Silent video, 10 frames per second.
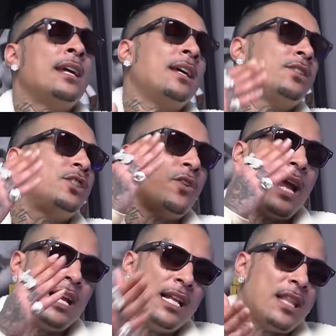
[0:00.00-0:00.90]
Is there
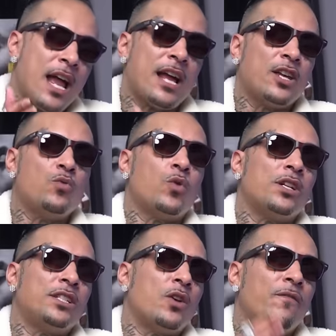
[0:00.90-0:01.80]
anything you
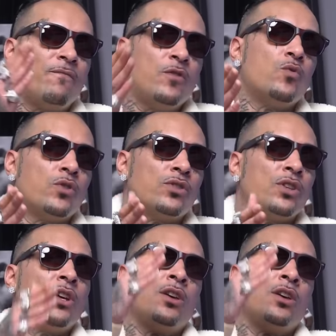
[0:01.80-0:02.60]
want to tell the viewers?